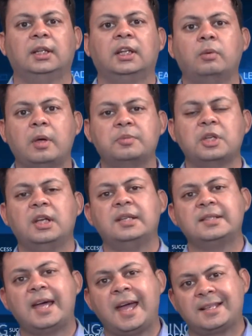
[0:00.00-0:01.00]
that the website
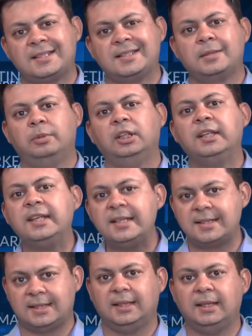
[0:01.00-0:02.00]
is accessible
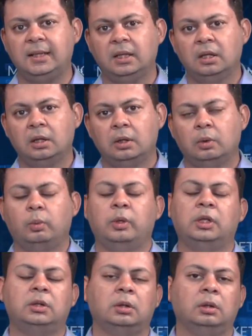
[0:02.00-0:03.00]
easily
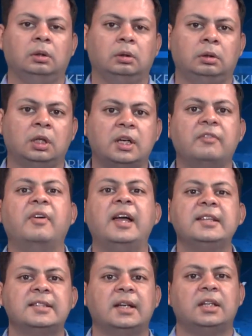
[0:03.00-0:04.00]
with the
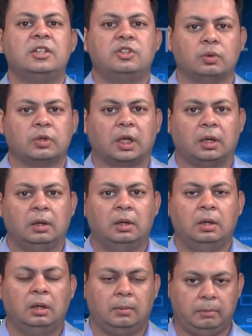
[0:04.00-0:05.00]
device that he is using,
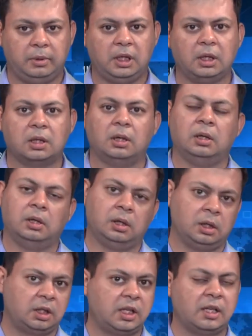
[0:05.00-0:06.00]
be it
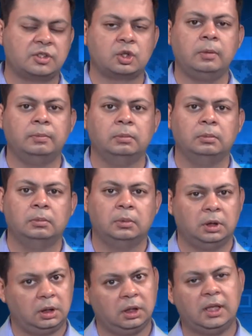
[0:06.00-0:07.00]
a desktop,
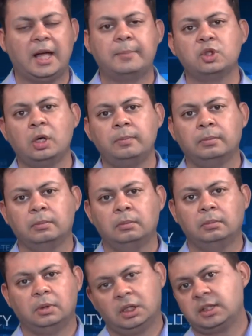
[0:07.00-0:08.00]
a laptop,
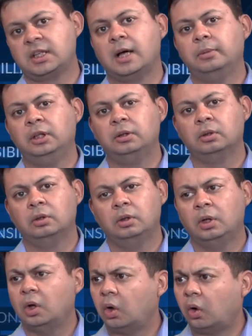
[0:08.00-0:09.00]
a tablet,
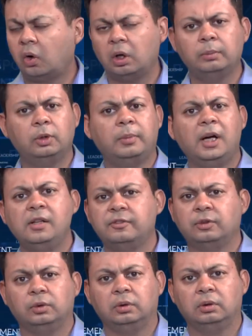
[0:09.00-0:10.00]
or a mobile
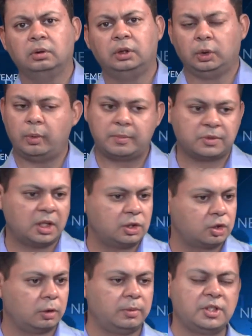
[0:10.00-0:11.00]
phone. Your
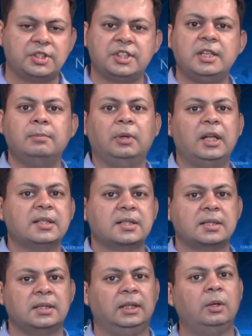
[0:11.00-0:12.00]
website should be
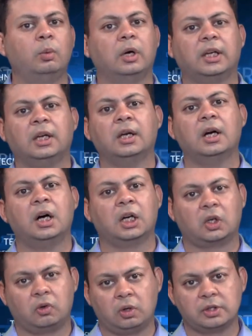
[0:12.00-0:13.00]
seamlessly working
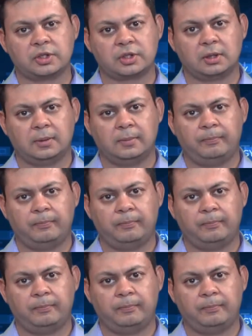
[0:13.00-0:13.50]
across.